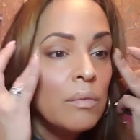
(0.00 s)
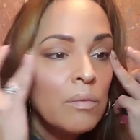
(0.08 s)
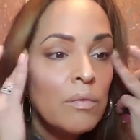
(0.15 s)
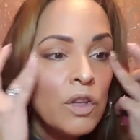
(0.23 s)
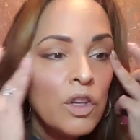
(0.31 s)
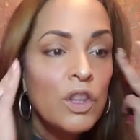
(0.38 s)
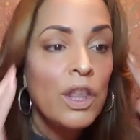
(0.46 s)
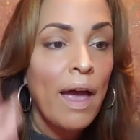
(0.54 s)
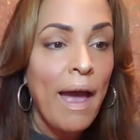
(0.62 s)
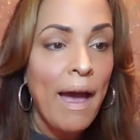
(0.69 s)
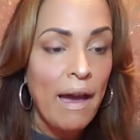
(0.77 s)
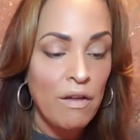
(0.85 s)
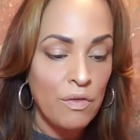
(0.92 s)
the
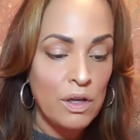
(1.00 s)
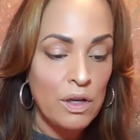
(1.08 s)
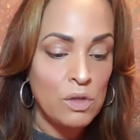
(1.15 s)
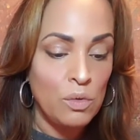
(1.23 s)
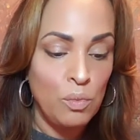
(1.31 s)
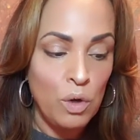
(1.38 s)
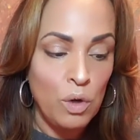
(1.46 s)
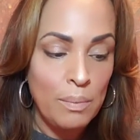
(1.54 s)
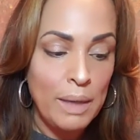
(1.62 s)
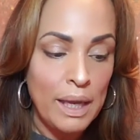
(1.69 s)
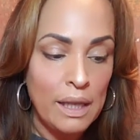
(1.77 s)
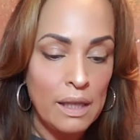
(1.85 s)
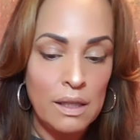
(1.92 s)
average
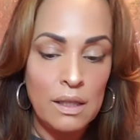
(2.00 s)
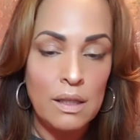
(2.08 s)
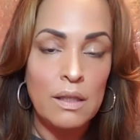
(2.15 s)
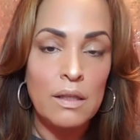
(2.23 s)
woman